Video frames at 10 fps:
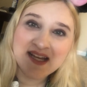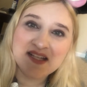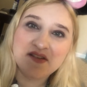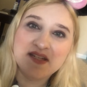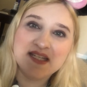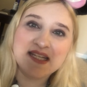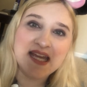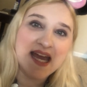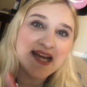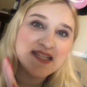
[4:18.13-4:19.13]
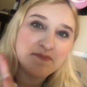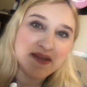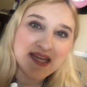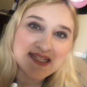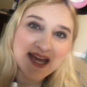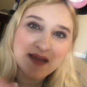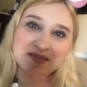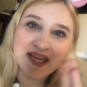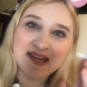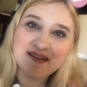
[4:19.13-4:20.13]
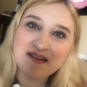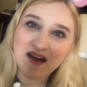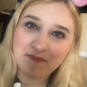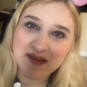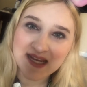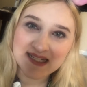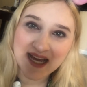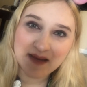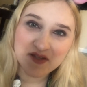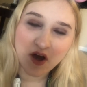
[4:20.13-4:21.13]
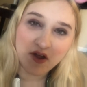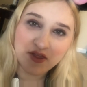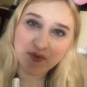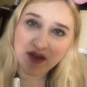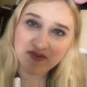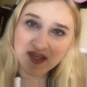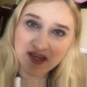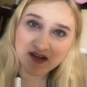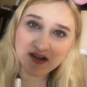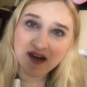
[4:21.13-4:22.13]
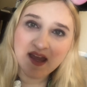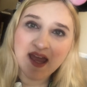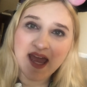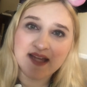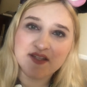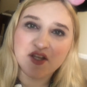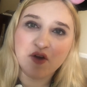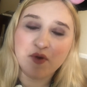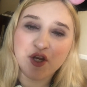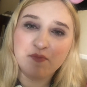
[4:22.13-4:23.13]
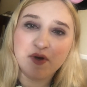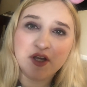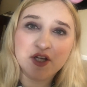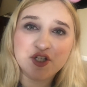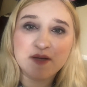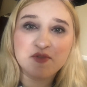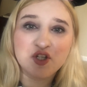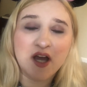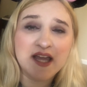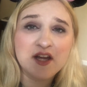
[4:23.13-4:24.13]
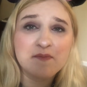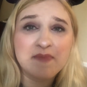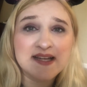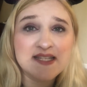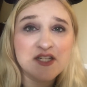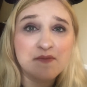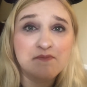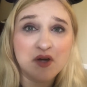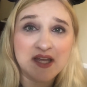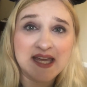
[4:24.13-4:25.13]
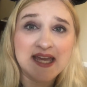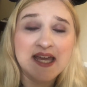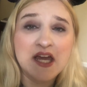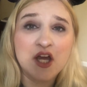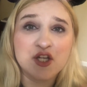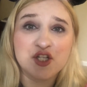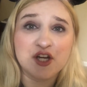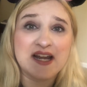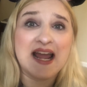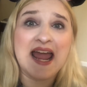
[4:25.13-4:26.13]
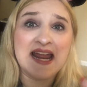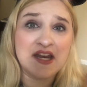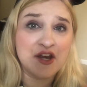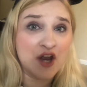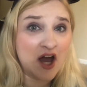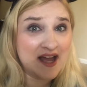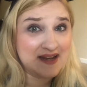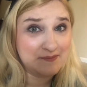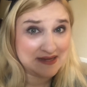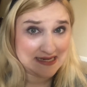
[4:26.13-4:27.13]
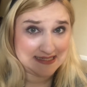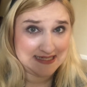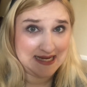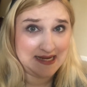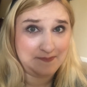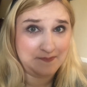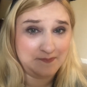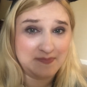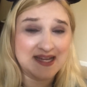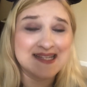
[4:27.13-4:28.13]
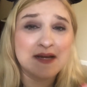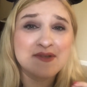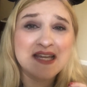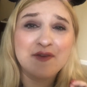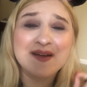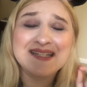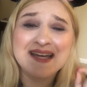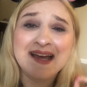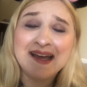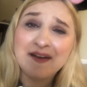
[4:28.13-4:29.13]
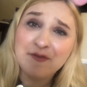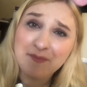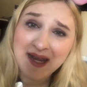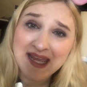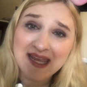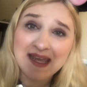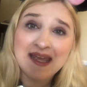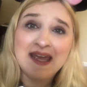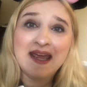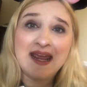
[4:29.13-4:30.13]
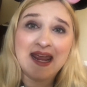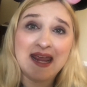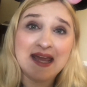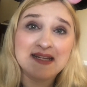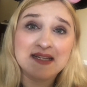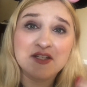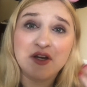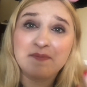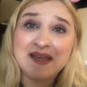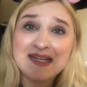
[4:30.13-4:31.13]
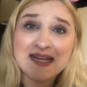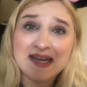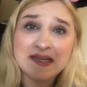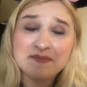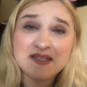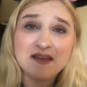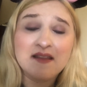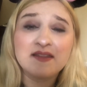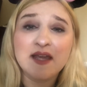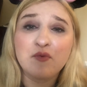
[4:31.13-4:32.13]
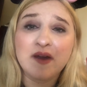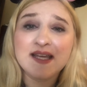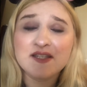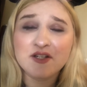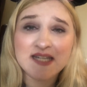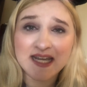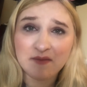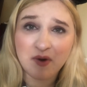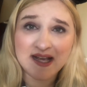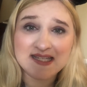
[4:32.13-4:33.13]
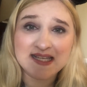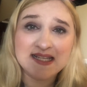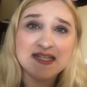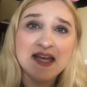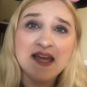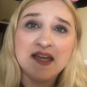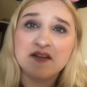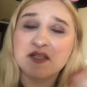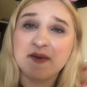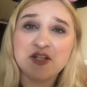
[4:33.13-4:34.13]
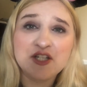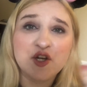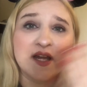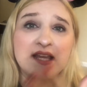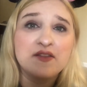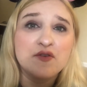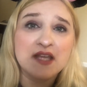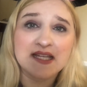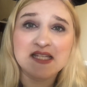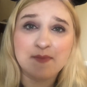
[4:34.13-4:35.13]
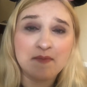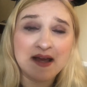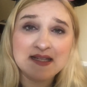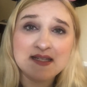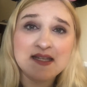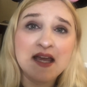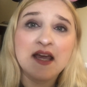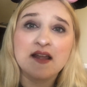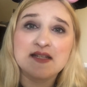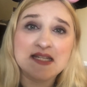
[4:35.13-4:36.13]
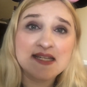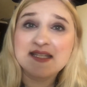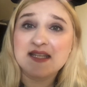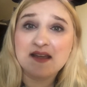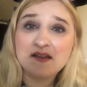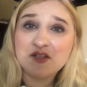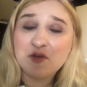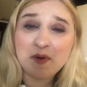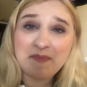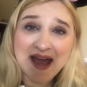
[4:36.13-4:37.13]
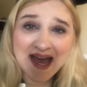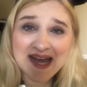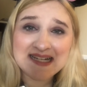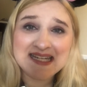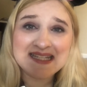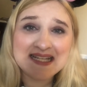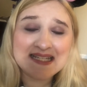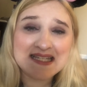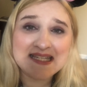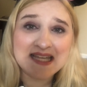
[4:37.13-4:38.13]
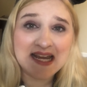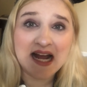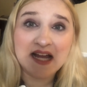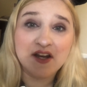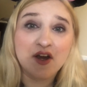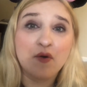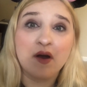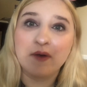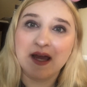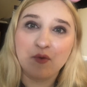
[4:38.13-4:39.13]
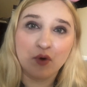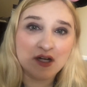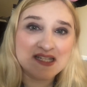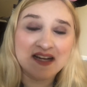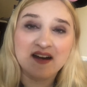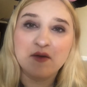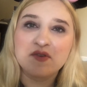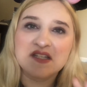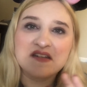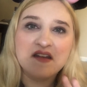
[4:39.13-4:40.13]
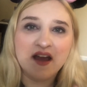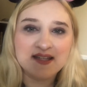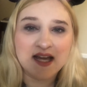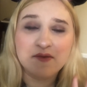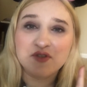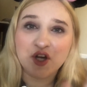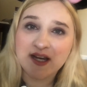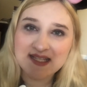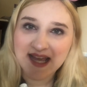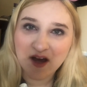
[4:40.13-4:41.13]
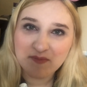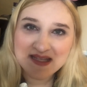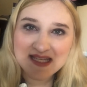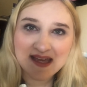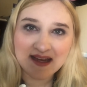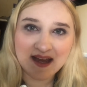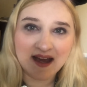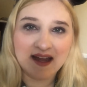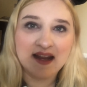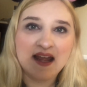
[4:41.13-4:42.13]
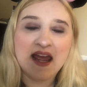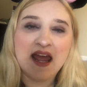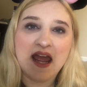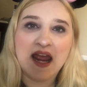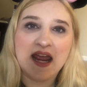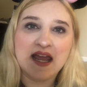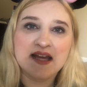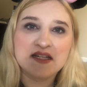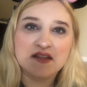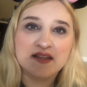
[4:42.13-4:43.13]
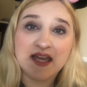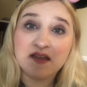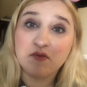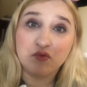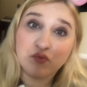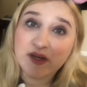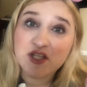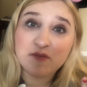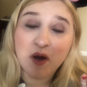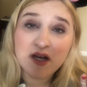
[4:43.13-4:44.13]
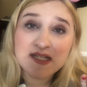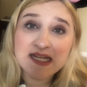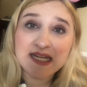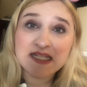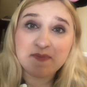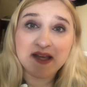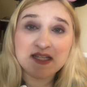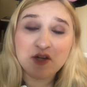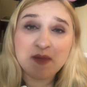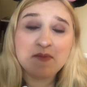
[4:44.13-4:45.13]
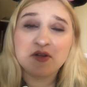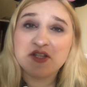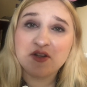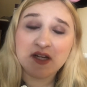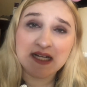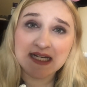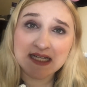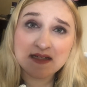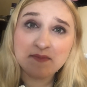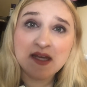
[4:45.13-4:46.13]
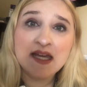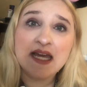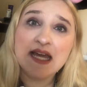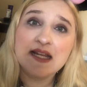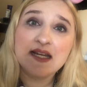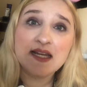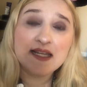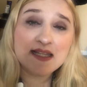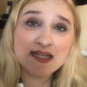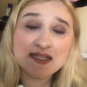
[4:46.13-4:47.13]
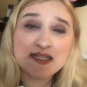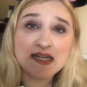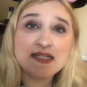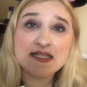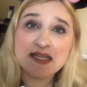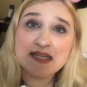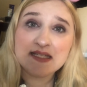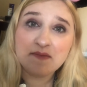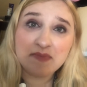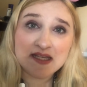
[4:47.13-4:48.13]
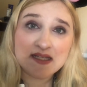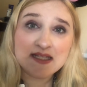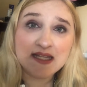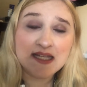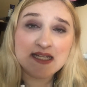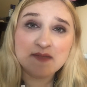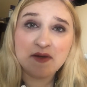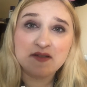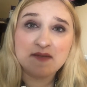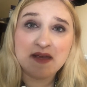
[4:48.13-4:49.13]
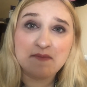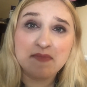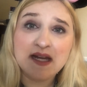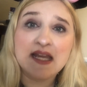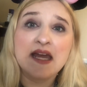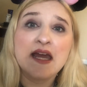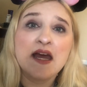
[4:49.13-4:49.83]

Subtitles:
So Disney has peak times and non-peak times all throughout the year, and so when you book your trip, try your best to book it during a non-peak time, because that will save you a ton of money. And because during peak times they raise their ticket prices, you know, especially during those like summer months. Disney's super packed. It's insane. I know when I worked there it was nuts. It was crazy how busy it got. And they raise their park tickets because they know people are still going to come, and at the end of the day Disney is a business and they need to be able to make money.